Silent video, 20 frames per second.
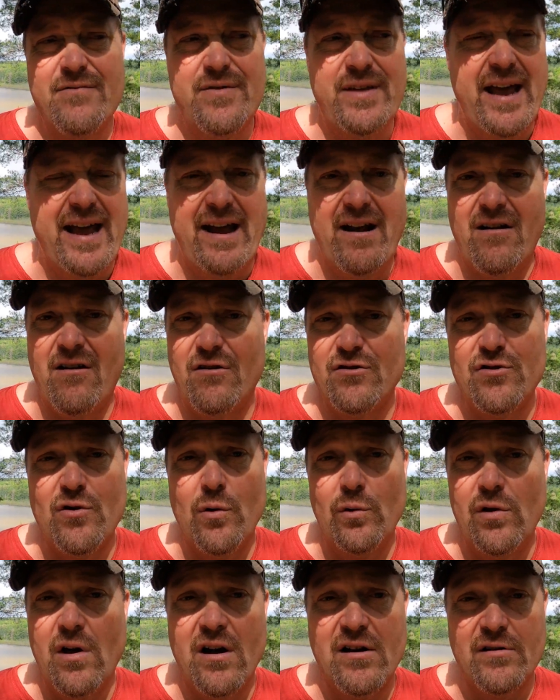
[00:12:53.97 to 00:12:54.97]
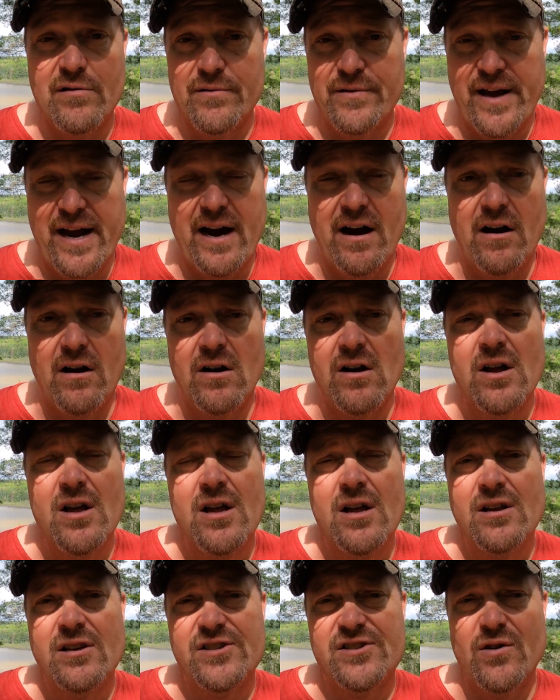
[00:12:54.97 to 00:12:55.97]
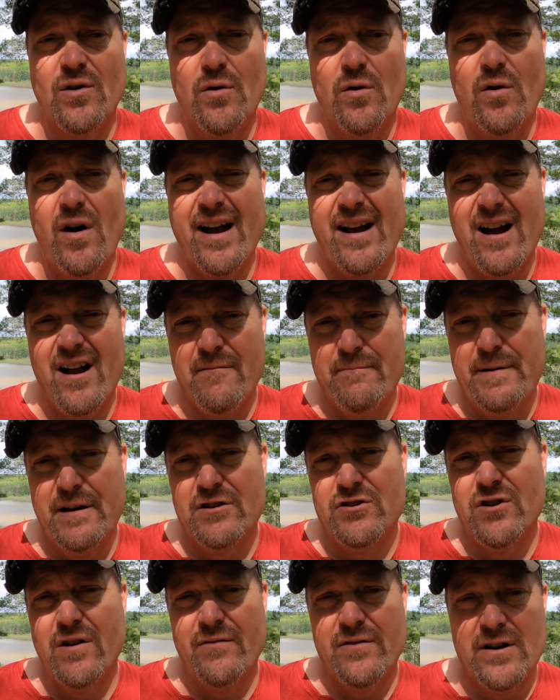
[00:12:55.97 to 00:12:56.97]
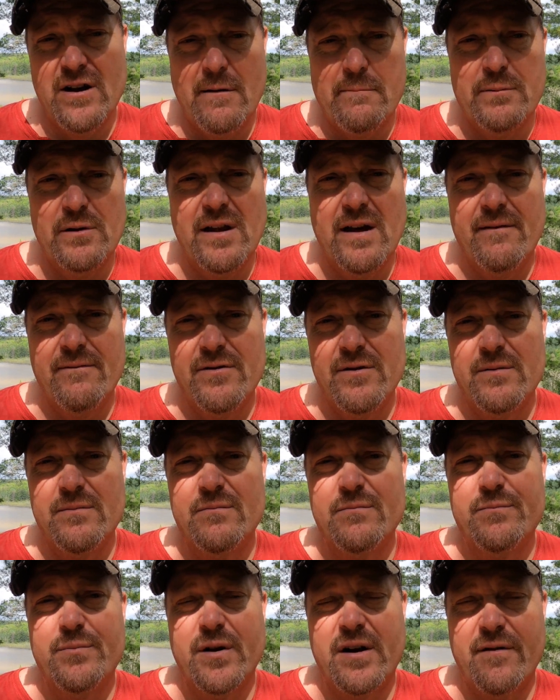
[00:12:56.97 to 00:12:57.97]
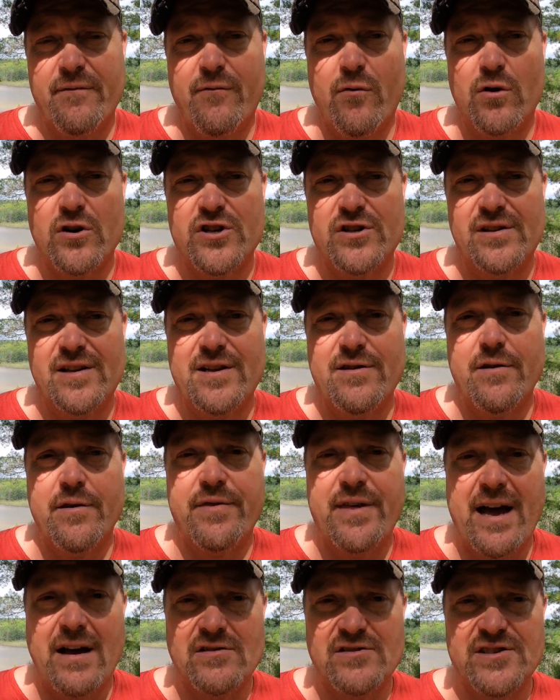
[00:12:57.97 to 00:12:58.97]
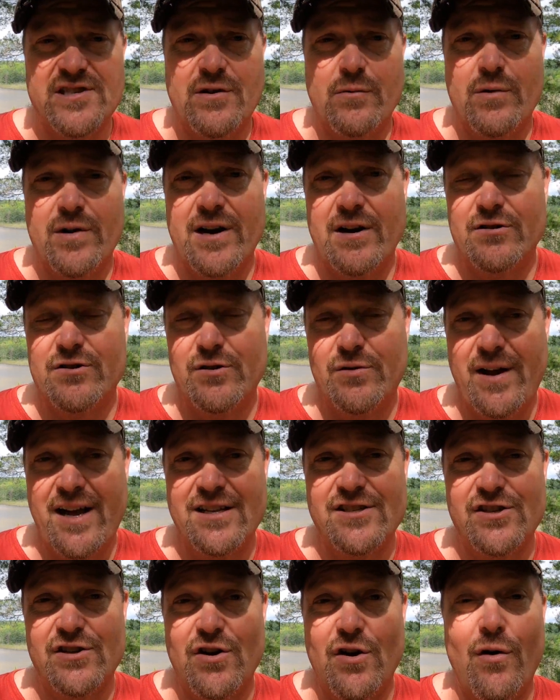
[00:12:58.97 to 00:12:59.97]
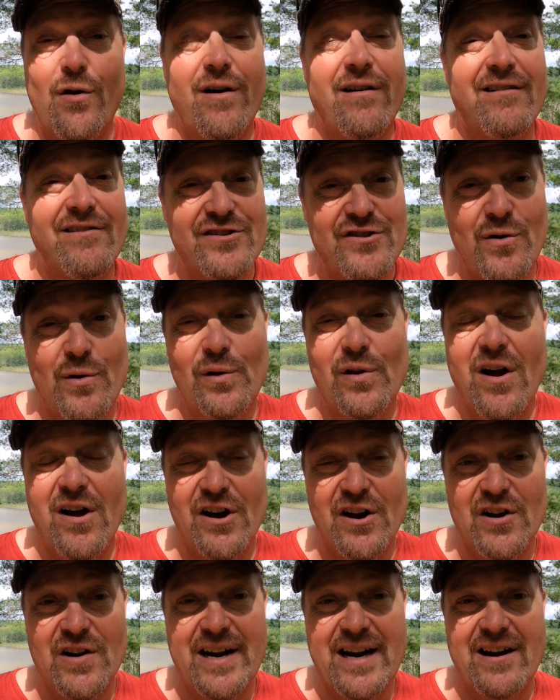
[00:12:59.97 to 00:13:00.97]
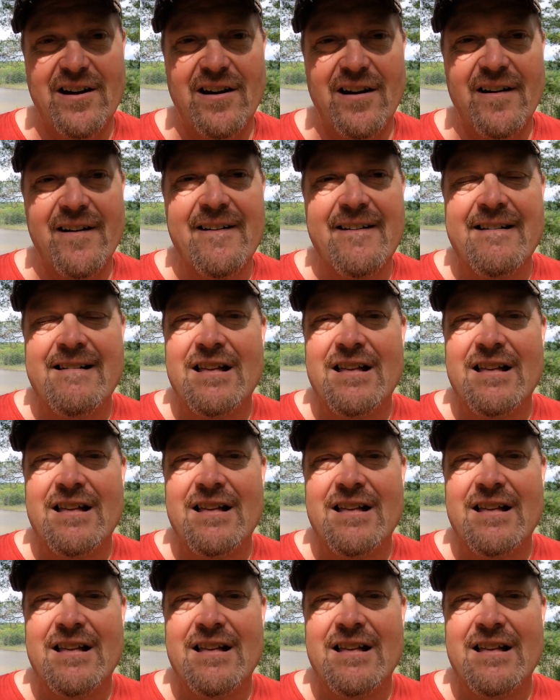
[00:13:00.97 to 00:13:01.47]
they are no longer there. So I got a picture of a couple of them, but unfortunately the thousands that were here 2 days ago are no longer here.